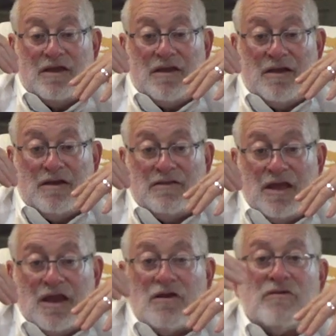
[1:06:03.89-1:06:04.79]
they
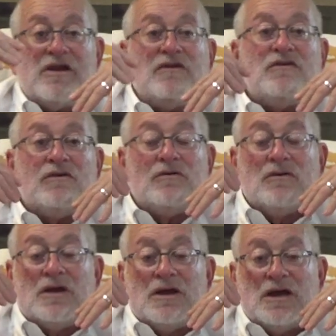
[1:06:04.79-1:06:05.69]
uh, they agreed
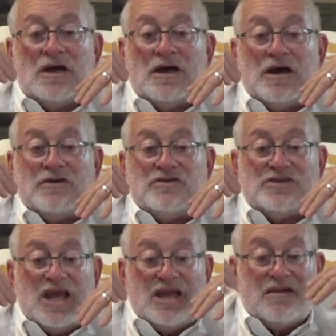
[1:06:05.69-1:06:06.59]
to uh,
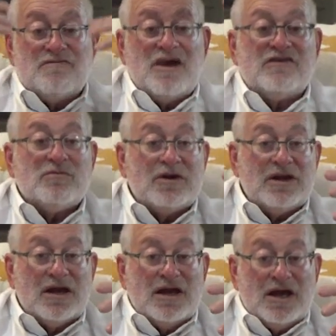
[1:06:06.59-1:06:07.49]
undertake
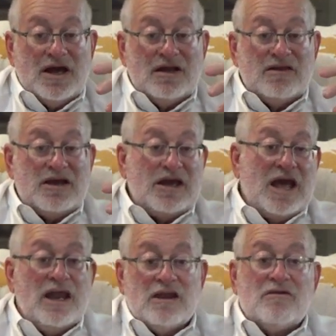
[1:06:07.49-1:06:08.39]
investment in
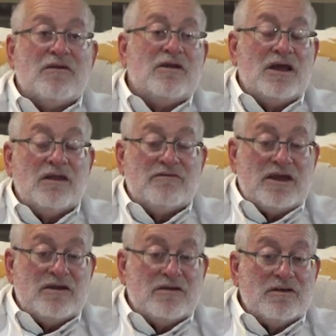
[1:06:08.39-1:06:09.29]
the ele-
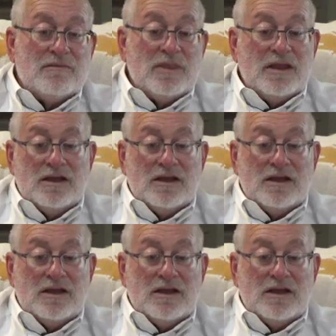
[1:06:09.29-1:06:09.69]
elevator.